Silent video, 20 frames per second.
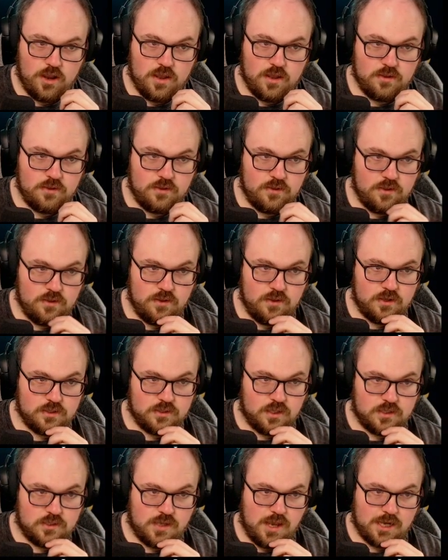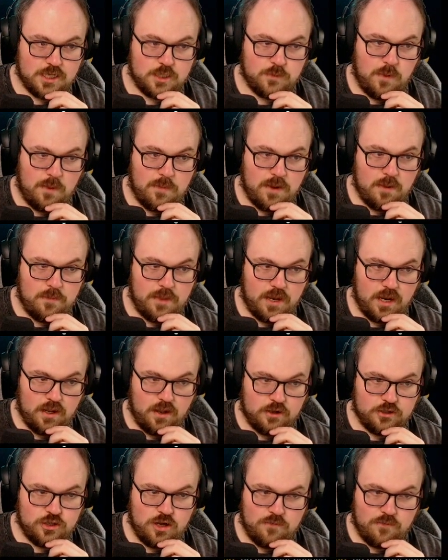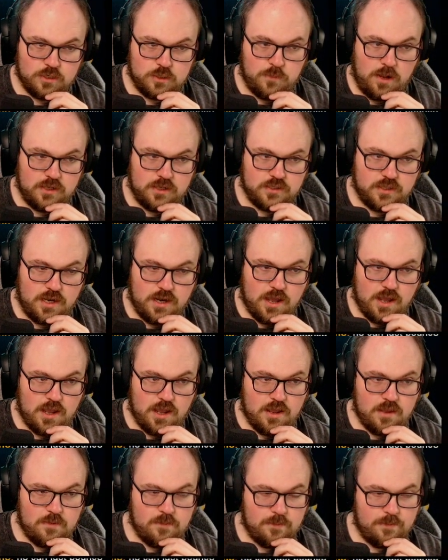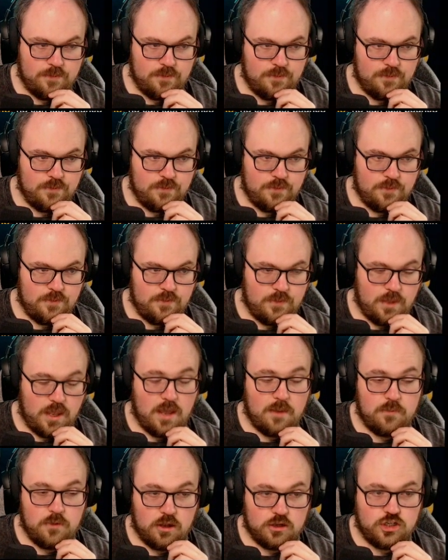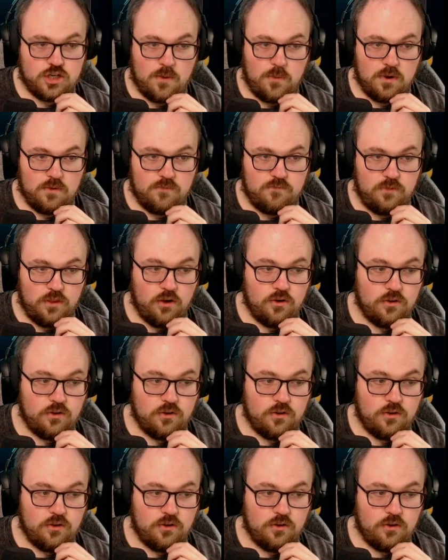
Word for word: right? Because they sack spell bomb, then I gut shot response and they die. Yeah, gut shot would have